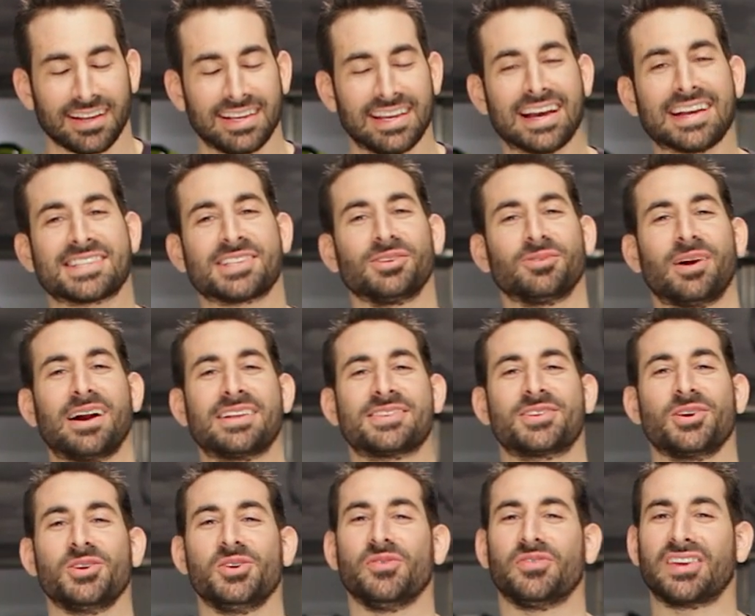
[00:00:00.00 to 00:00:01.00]
Yes,
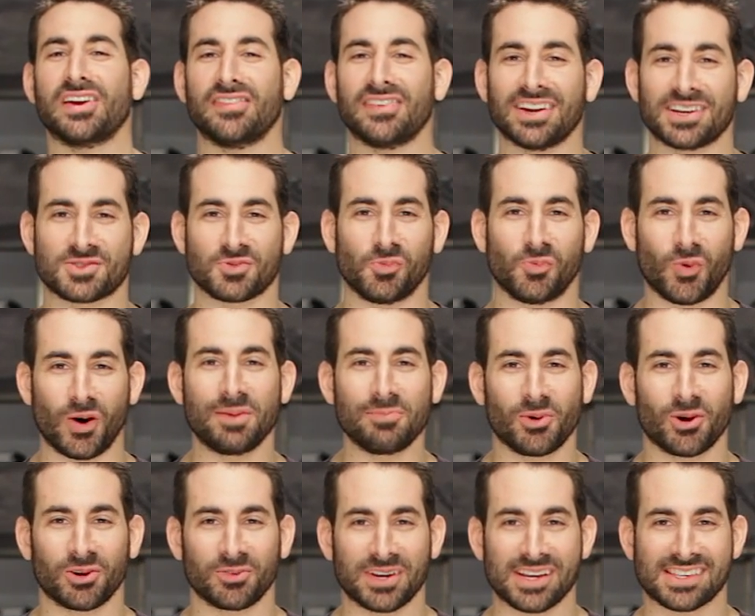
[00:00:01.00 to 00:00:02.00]
Lorenzo, you've given us one
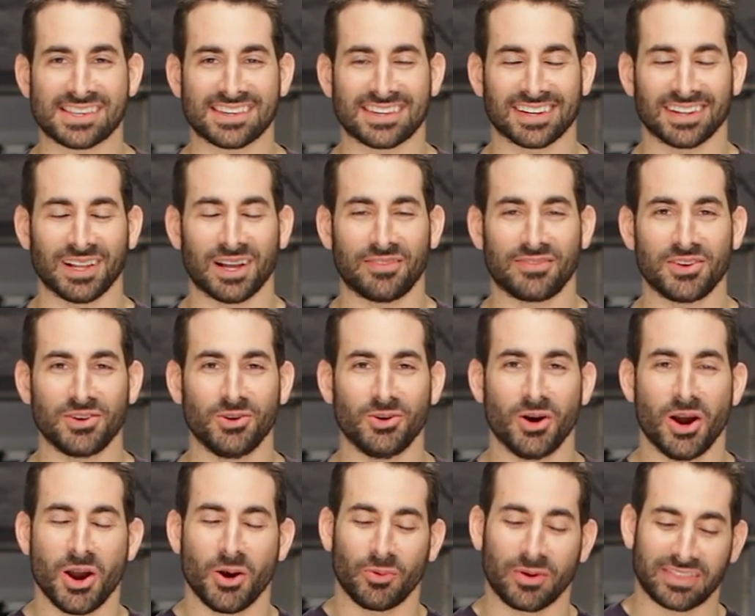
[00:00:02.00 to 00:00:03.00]
more reason to love
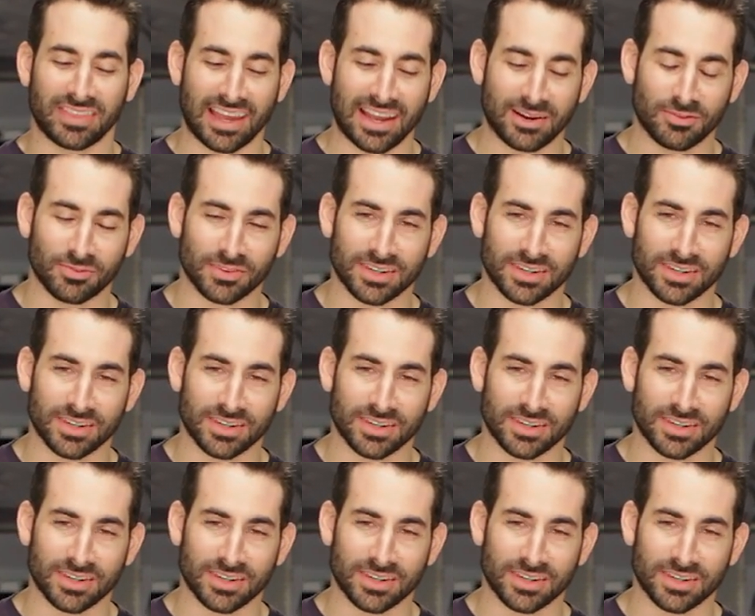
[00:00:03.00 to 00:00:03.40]
you with a